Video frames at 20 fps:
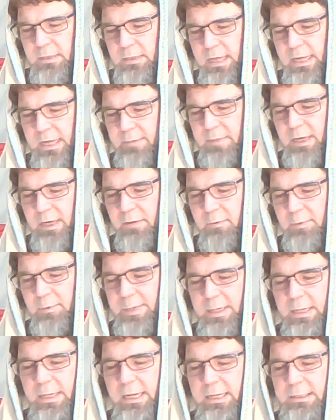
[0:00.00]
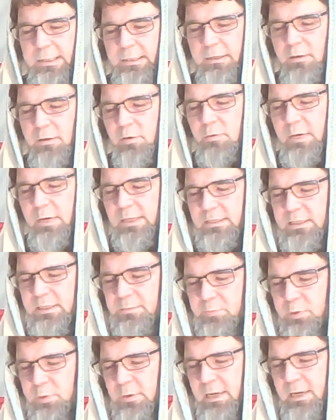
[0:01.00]
Amen. When we not know what to
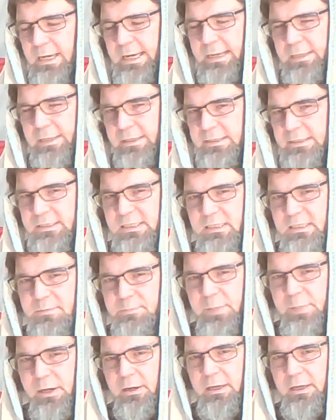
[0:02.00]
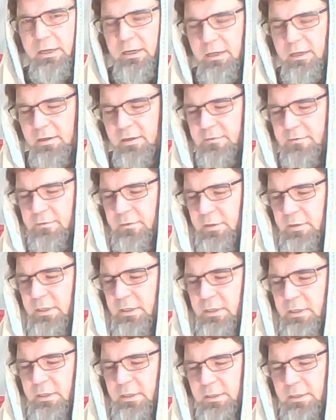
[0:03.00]
pray, the Spirit of
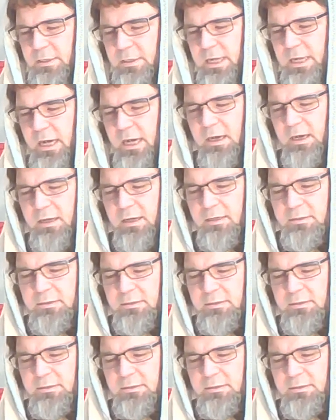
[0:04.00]
Yah